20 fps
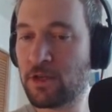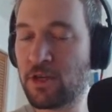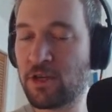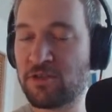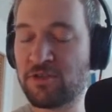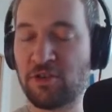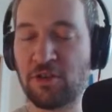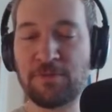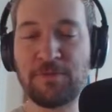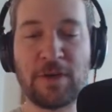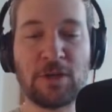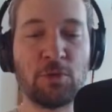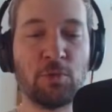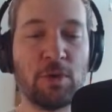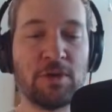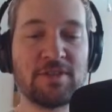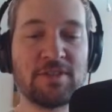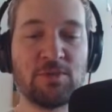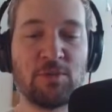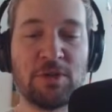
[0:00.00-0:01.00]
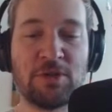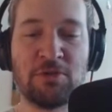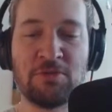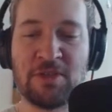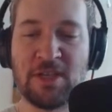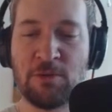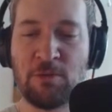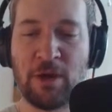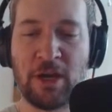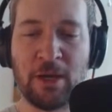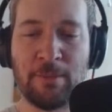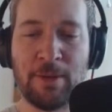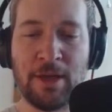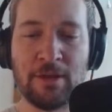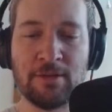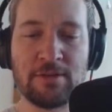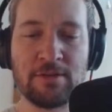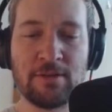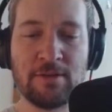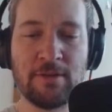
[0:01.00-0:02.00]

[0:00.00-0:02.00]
Darth Vader, what is the one you did recommend?